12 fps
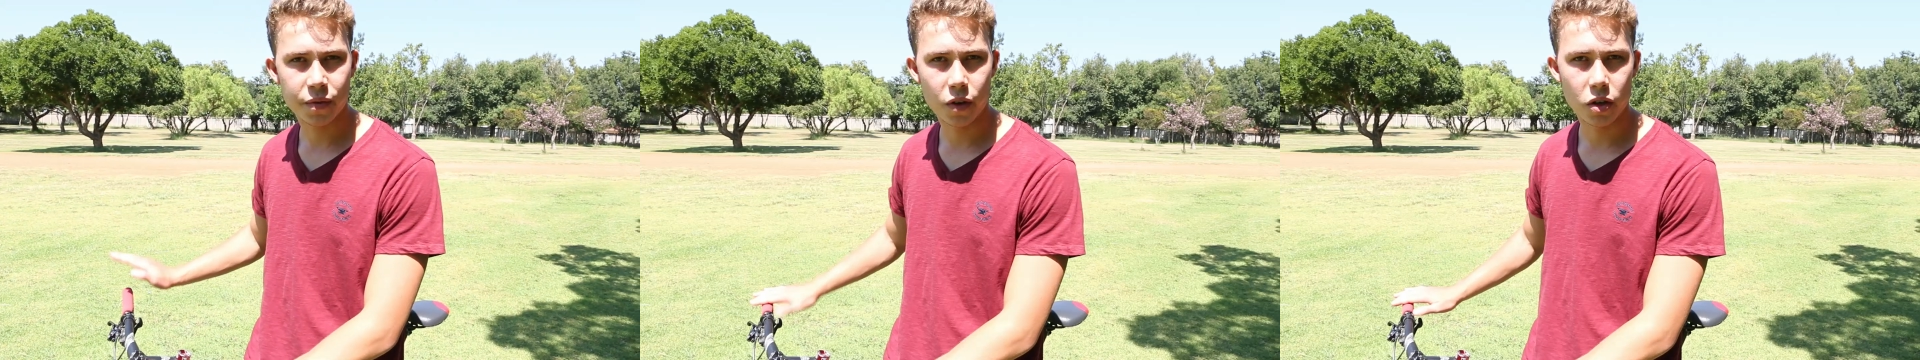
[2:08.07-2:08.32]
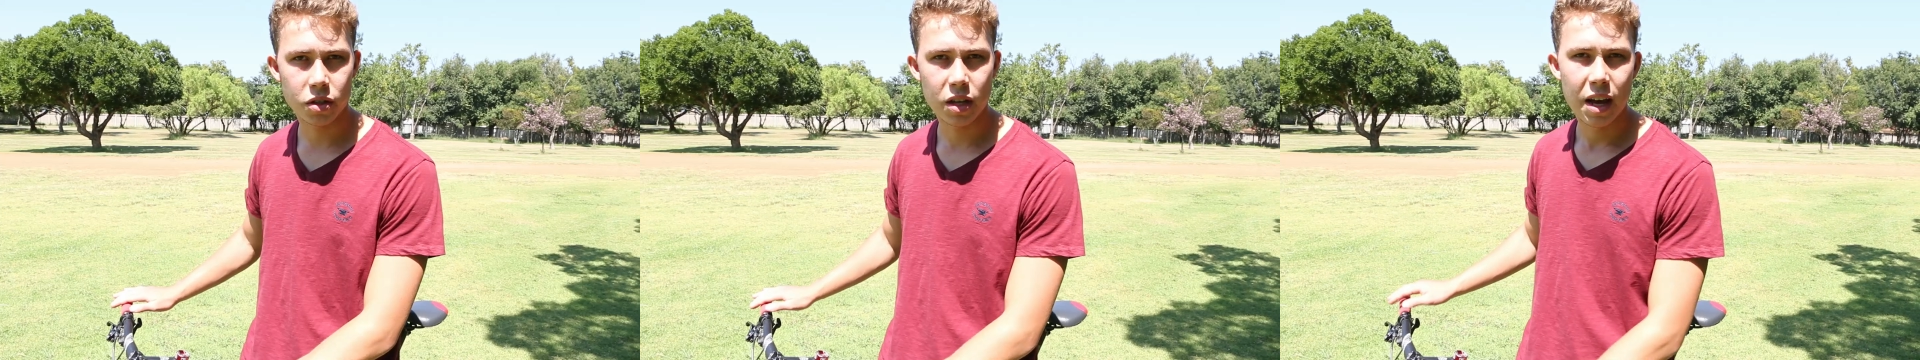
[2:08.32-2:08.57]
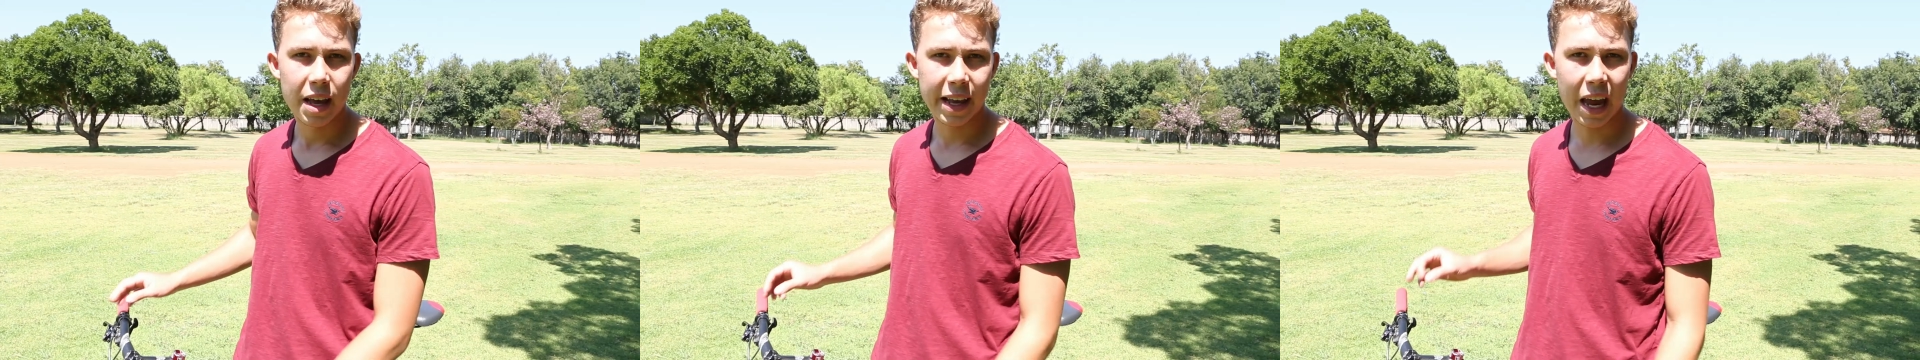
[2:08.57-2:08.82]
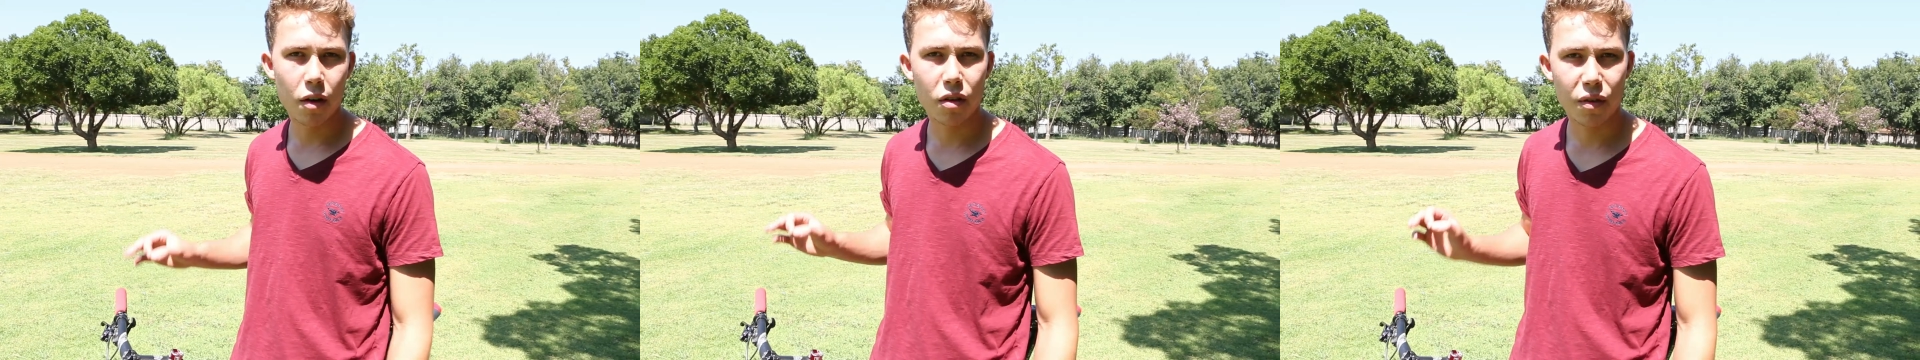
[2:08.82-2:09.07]
first,
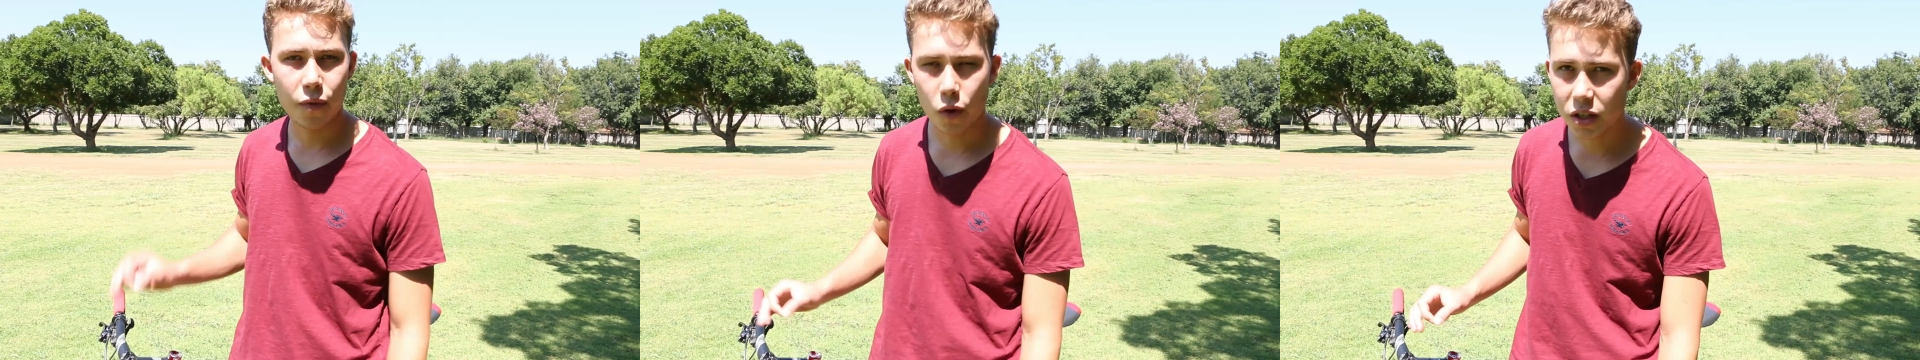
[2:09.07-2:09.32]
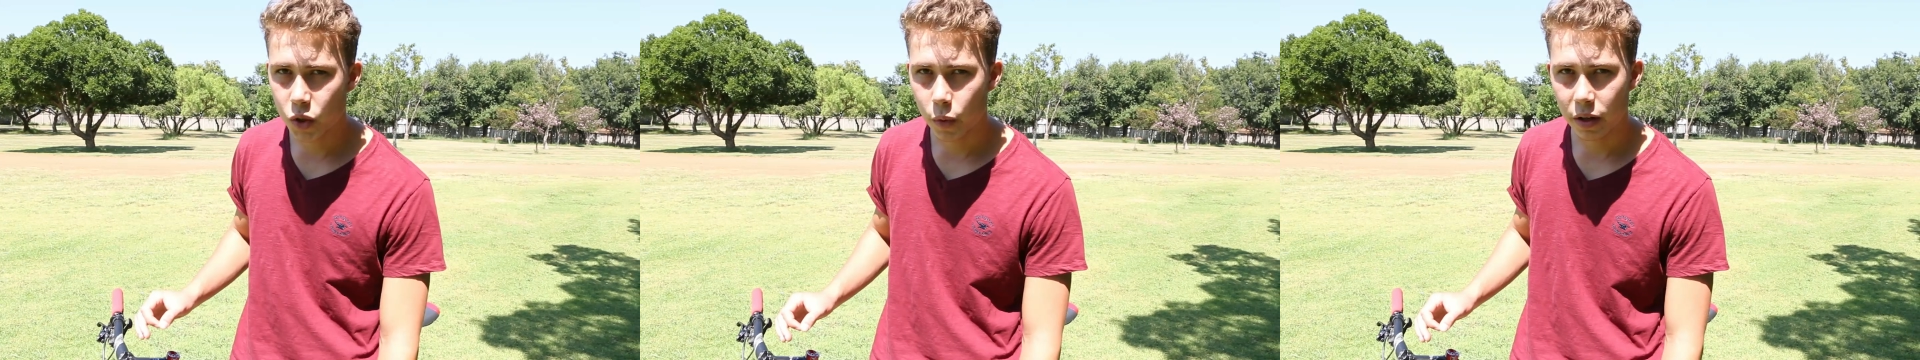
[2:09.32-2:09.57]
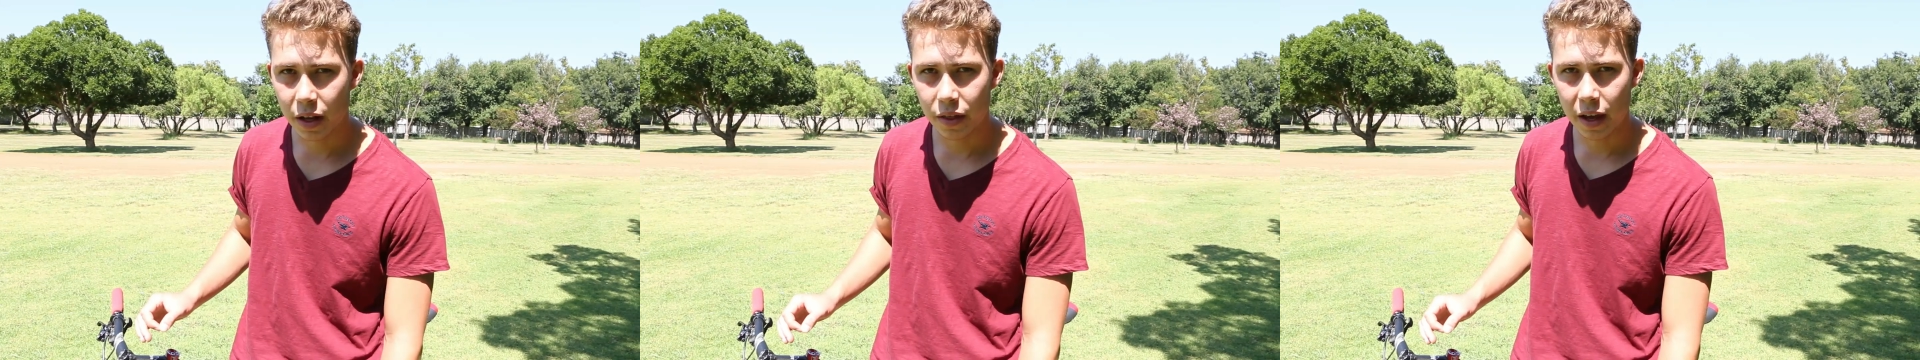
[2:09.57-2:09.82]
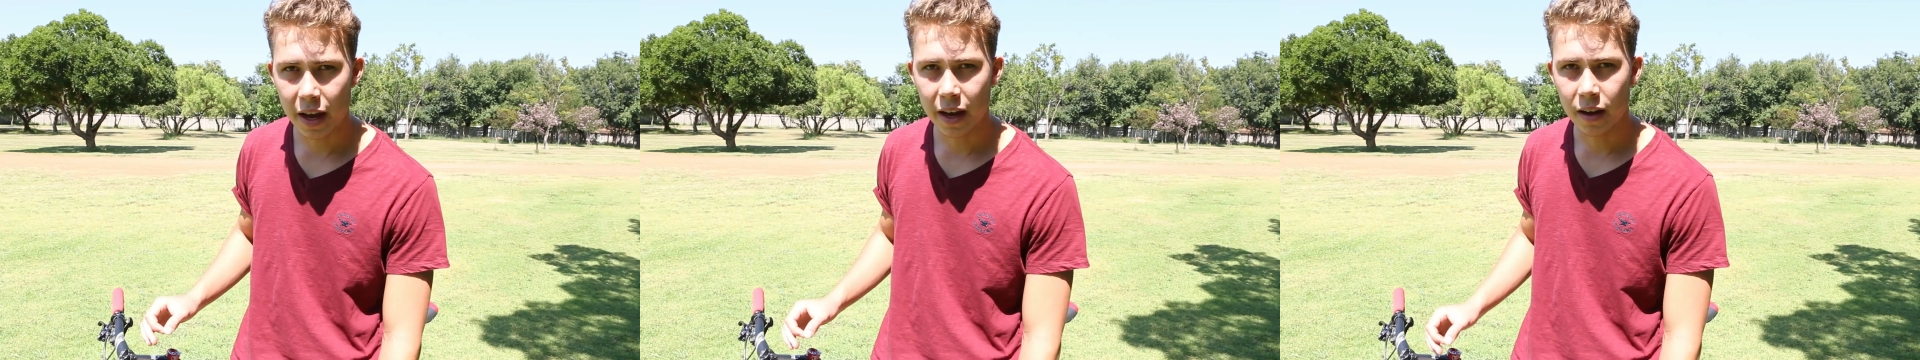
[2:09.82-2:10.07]
getting the front wheel in
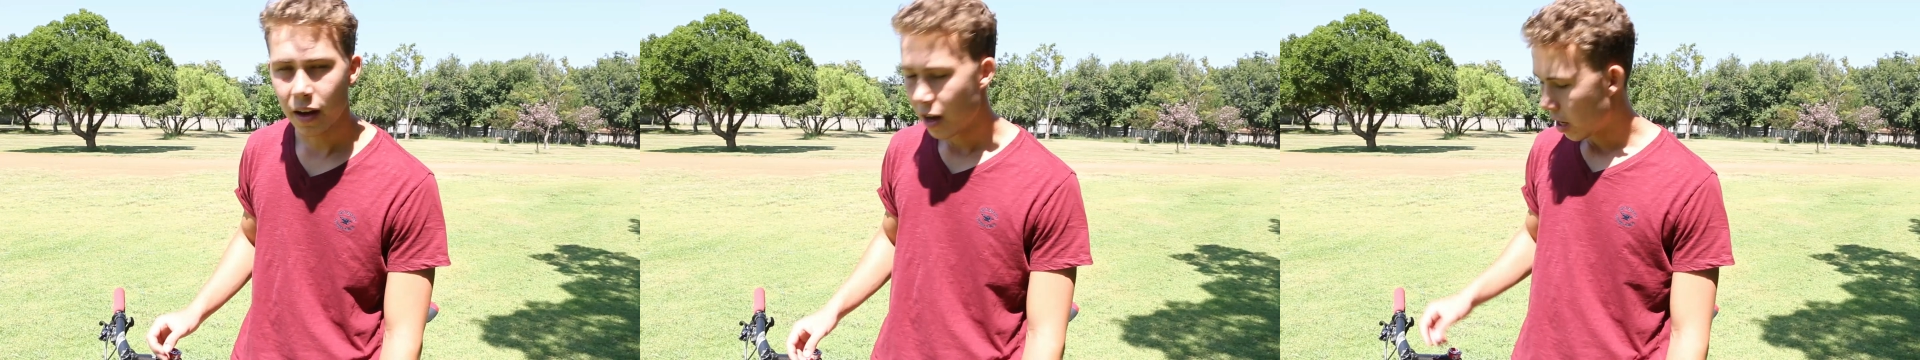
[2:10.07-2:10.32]
the air.